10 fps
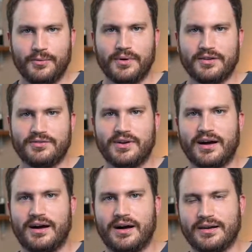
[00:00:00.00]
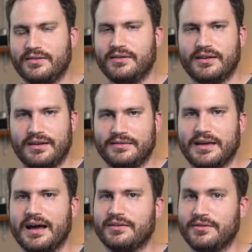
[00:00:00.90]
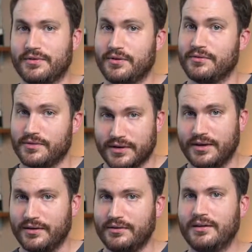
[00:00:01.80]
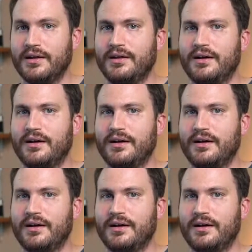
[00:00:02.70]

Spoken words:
which honestly is kind of overkill